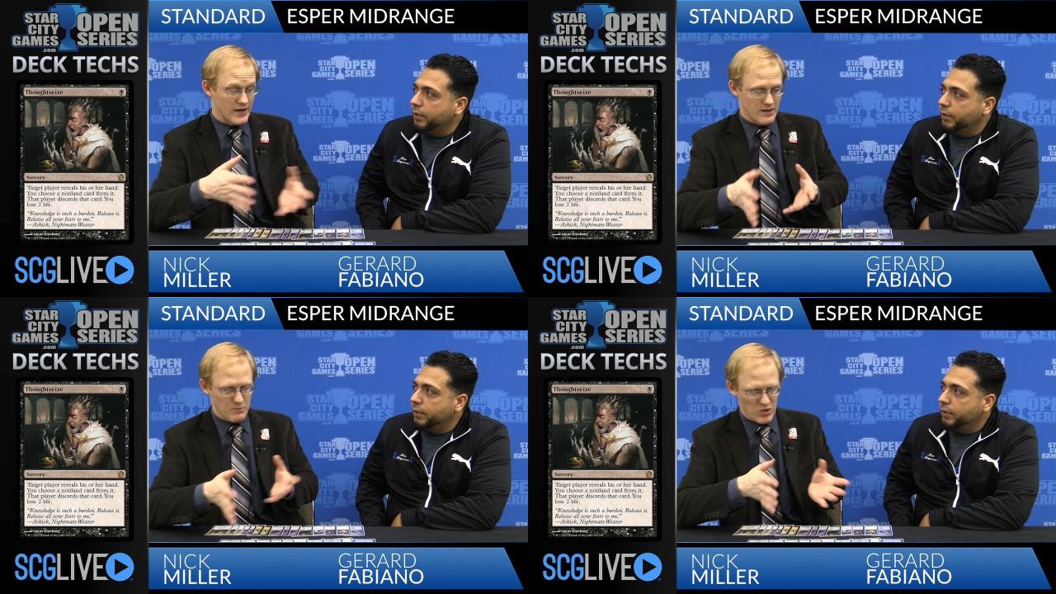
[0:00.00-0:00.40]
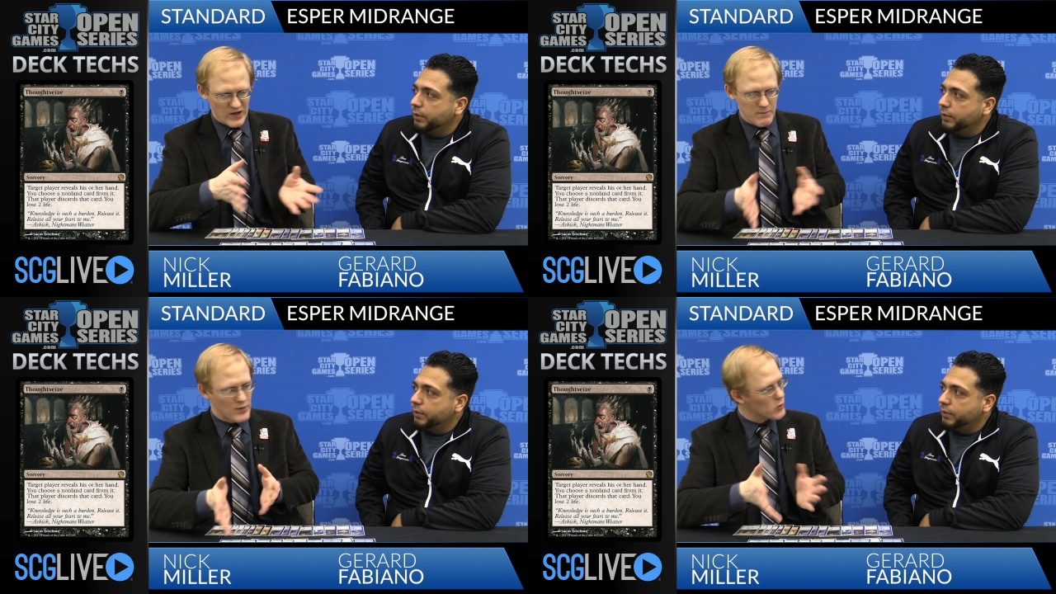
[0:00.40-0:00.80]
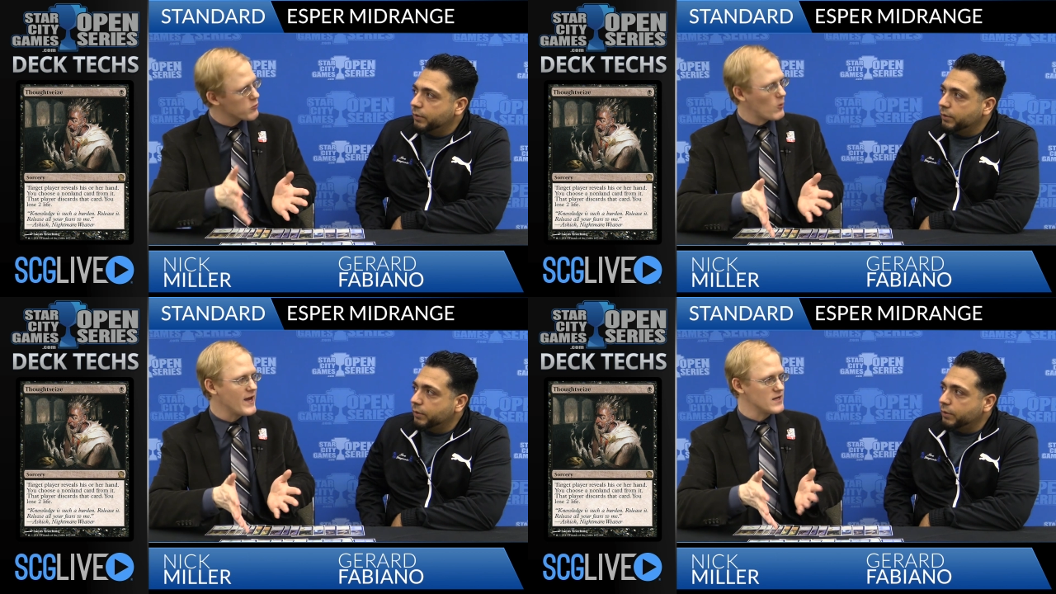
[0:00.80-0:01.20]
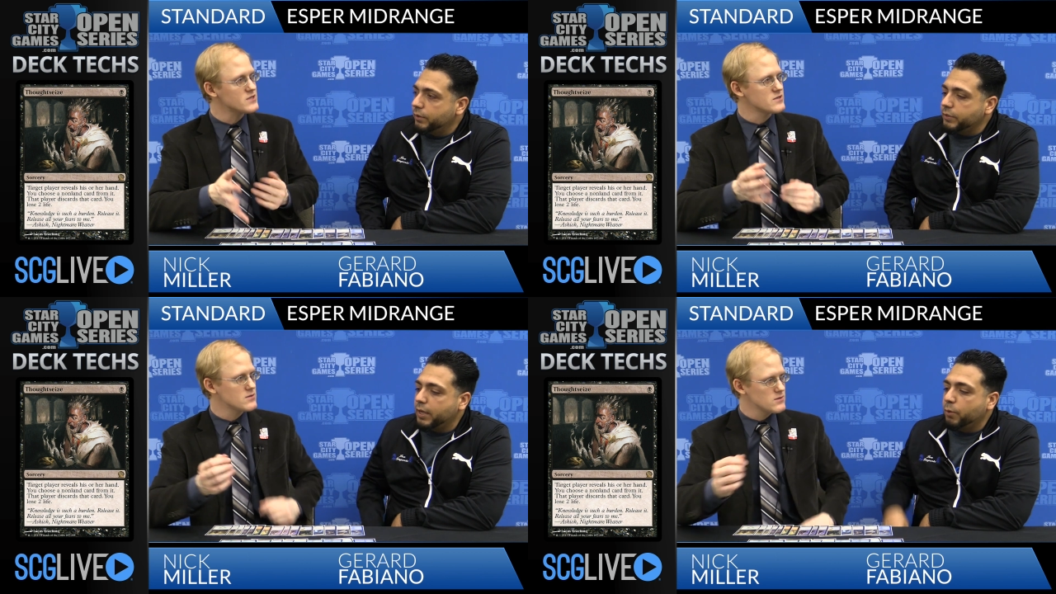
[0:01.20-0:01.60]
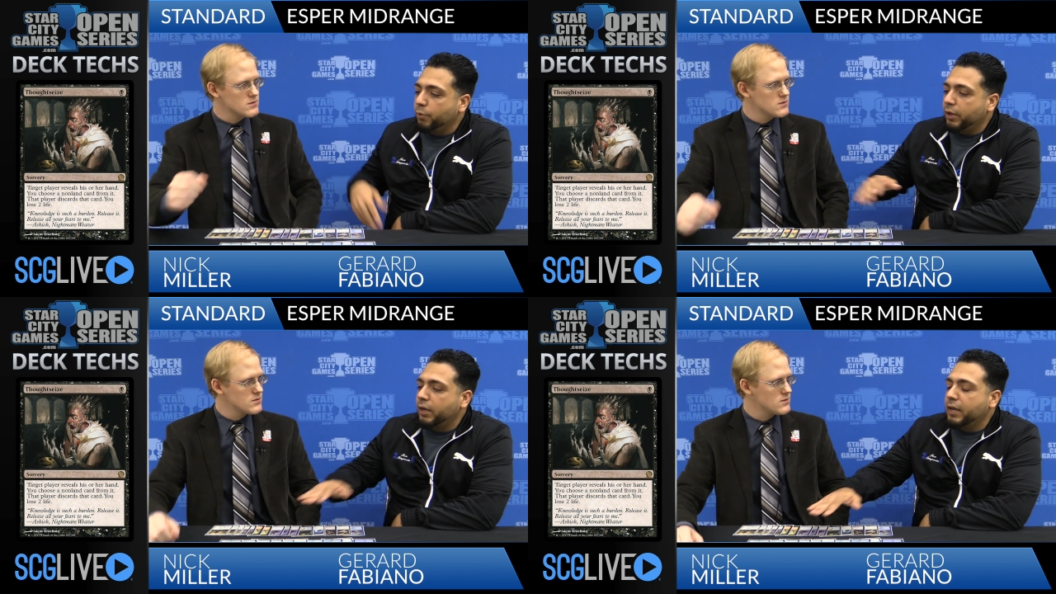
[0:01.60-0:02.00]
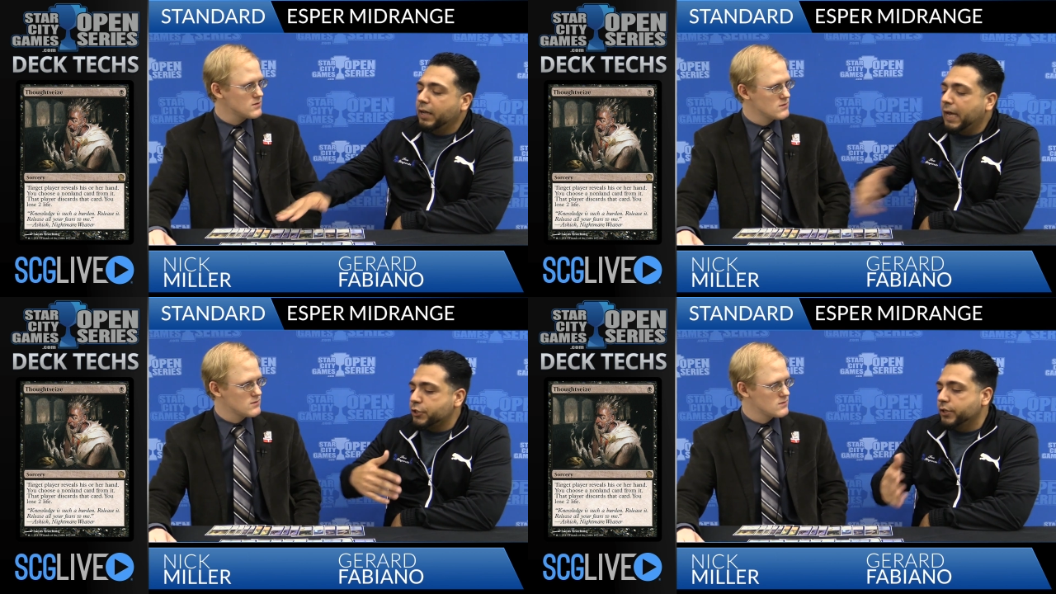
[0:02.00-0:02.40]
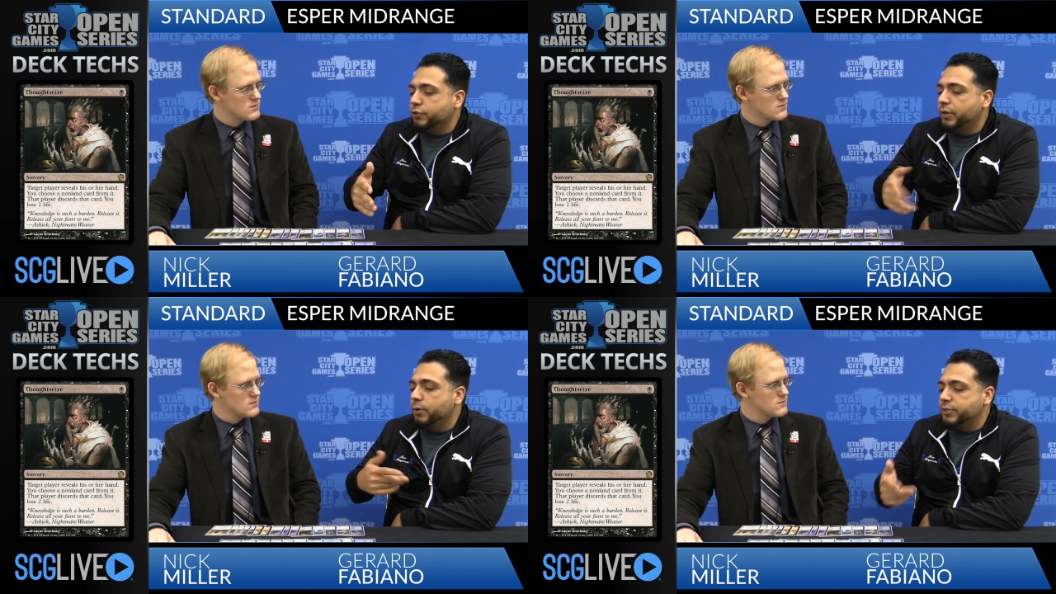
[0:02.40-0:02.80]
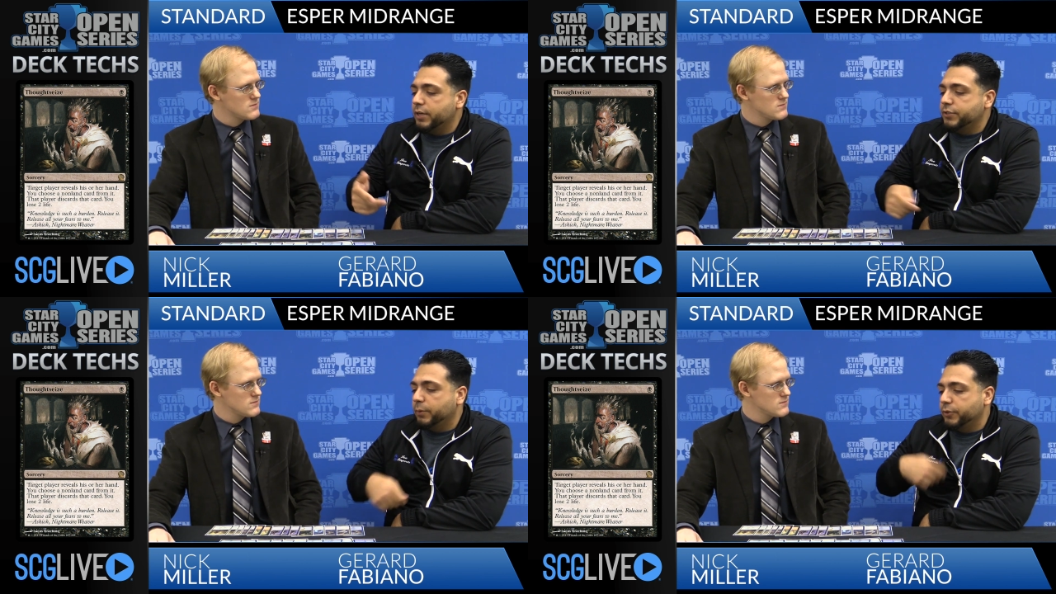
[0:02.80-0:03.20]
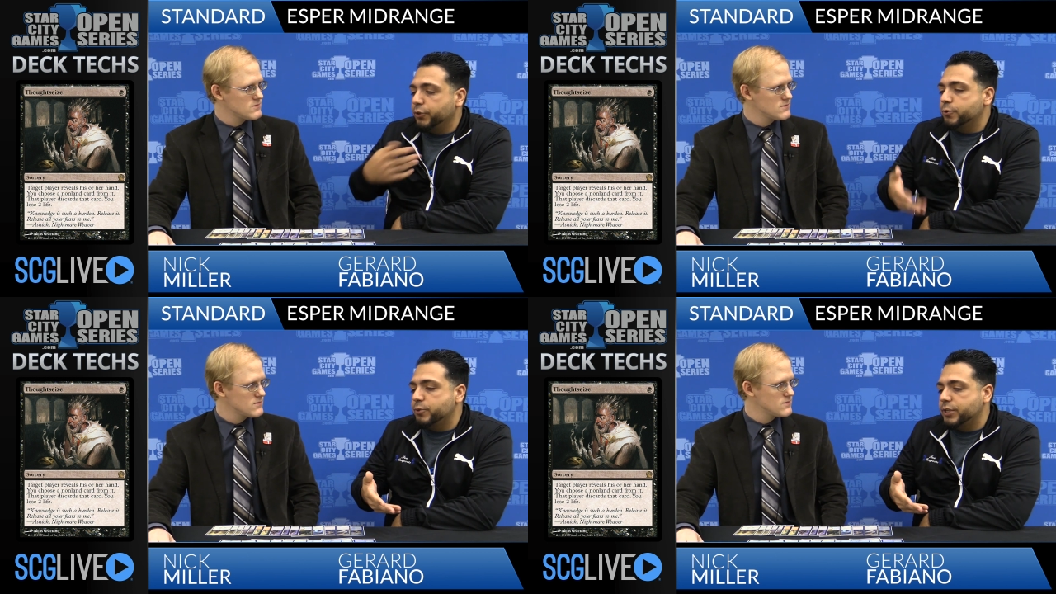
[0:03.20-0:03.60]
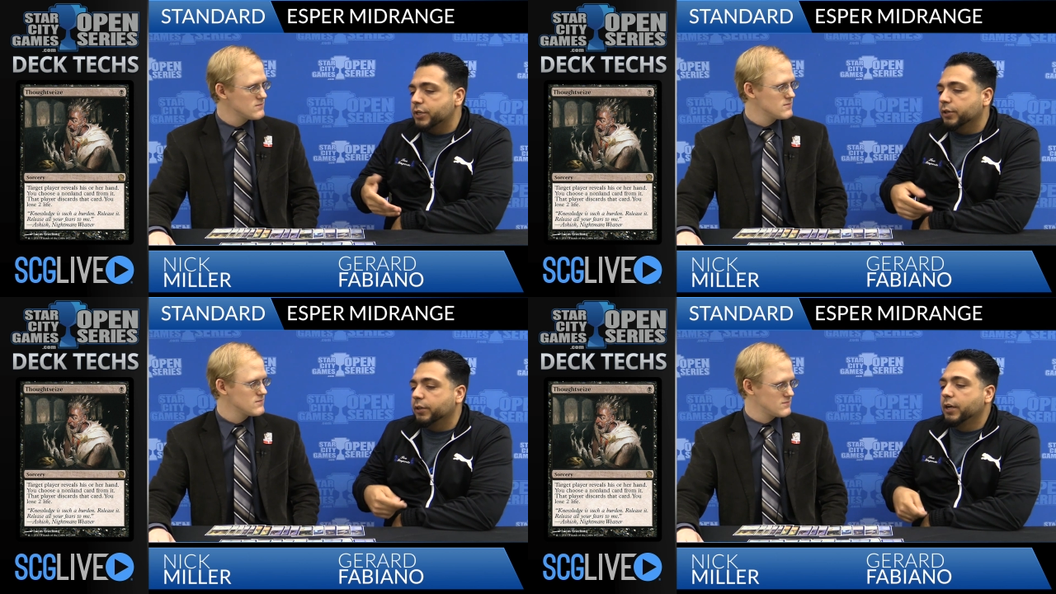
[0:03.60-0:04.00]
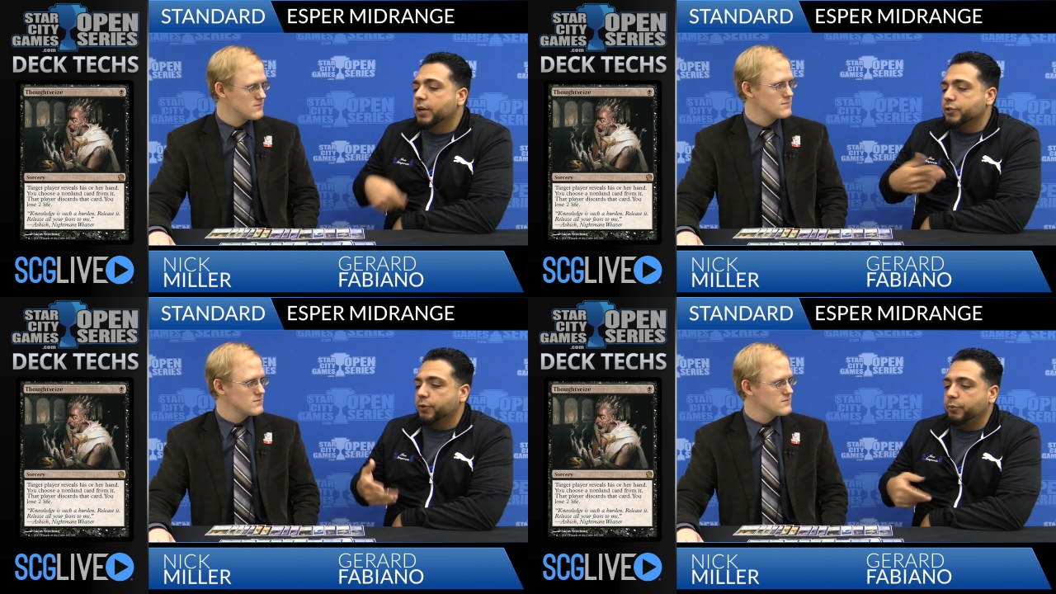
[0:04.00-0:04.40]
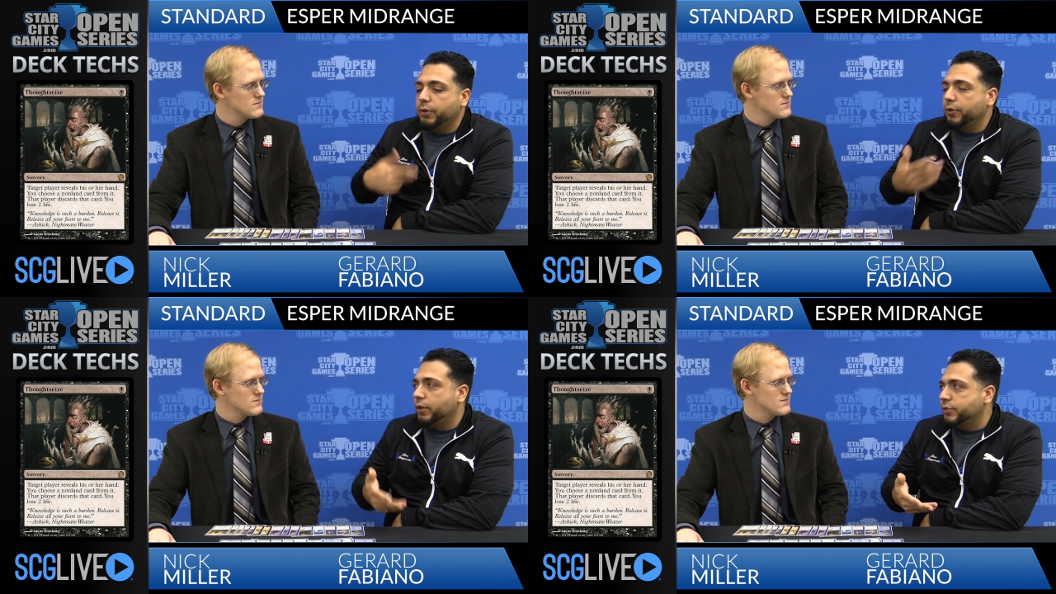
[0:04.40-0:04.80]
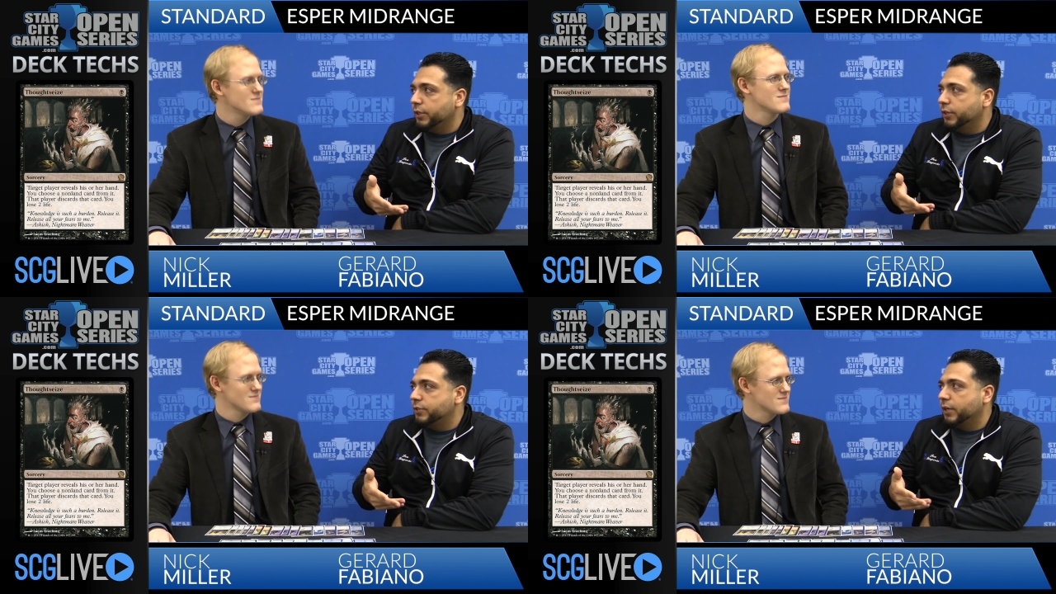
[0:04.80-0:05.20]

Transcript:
Speaker 1: of can play both ways.
Speaker 2: Yeah, uh, actually, yesterday I was testing on a turn two seeker, turn three Thoughtseize,